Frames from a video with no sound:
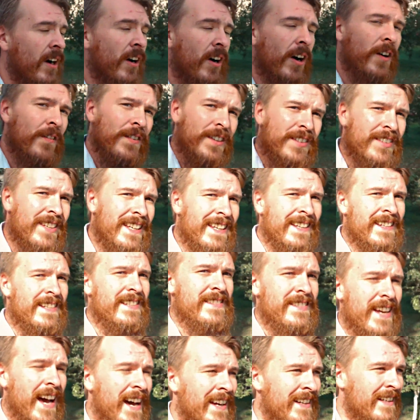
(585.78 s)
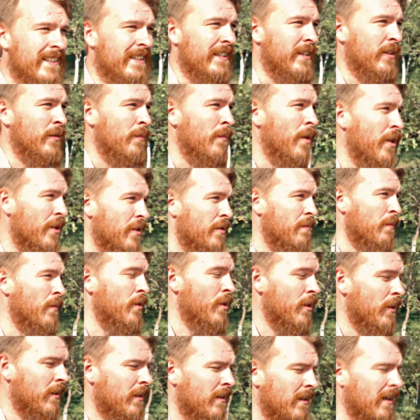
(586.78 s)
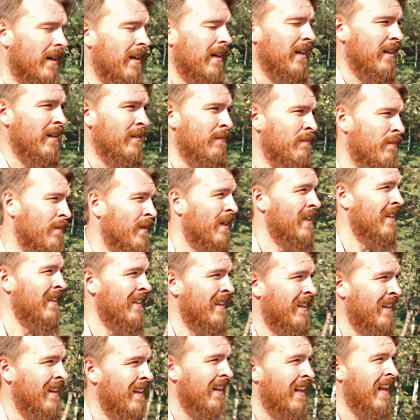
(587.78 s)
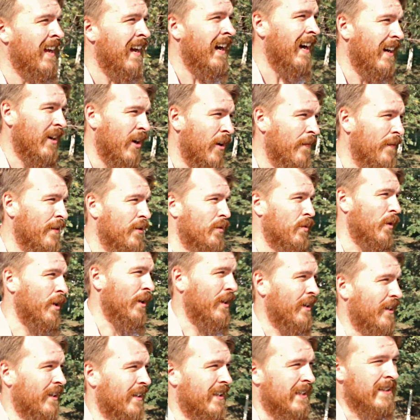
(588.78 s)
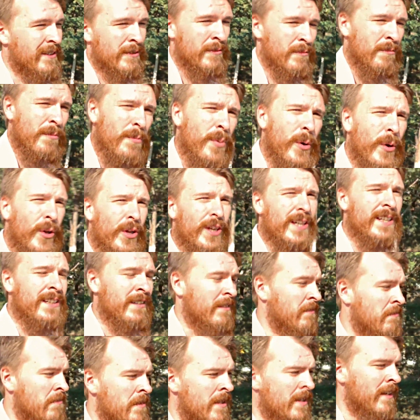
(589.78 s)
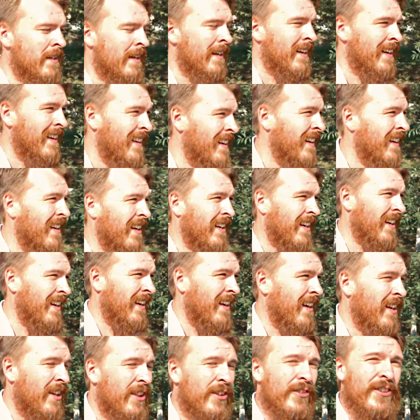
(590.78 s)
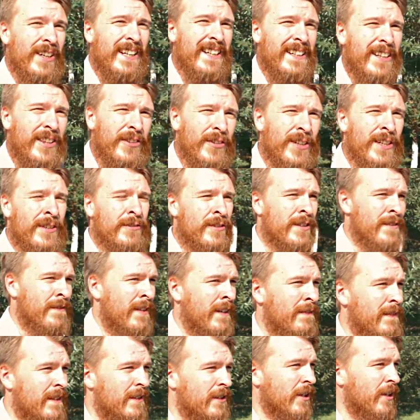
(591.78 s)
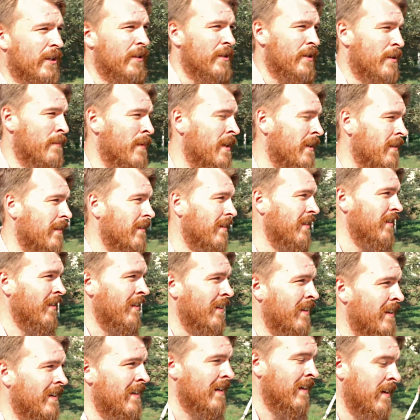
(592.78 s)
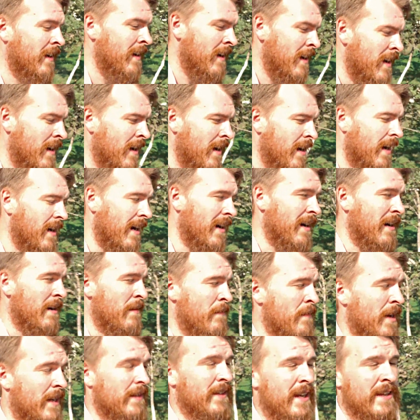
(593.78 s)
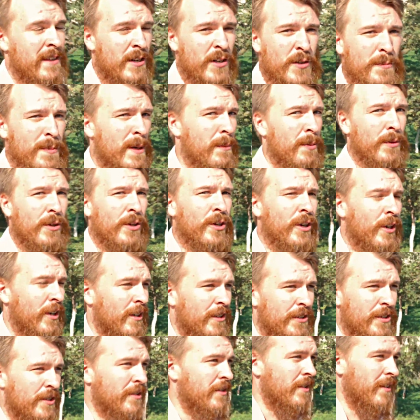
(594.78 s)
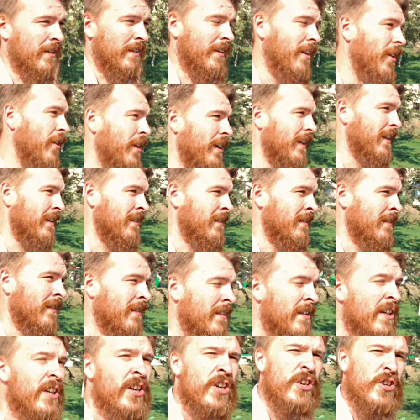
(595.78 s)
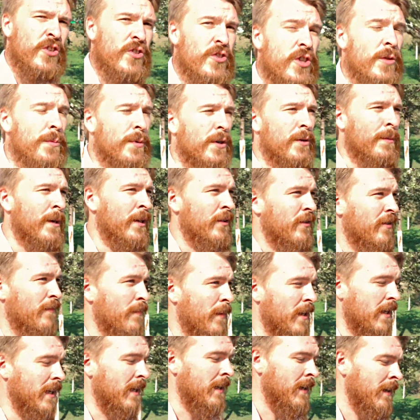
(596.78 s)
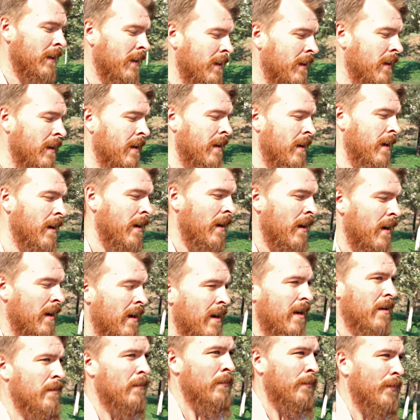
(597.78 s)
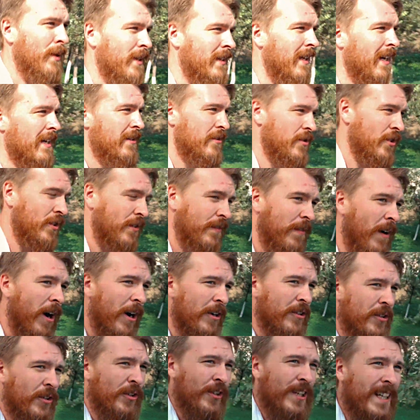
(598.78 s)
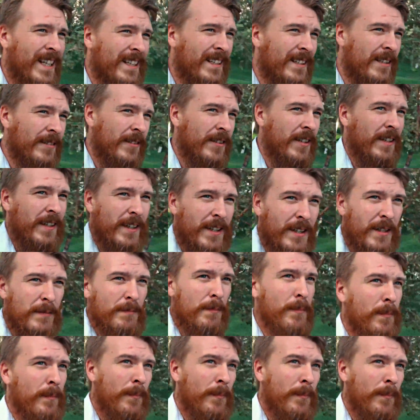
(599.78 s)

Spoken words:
Obviously in Astana it's much more. An office worker can pull in $300 to $350 a month, and then there's people who are just earning stupid amounts of money. But that's just far too little to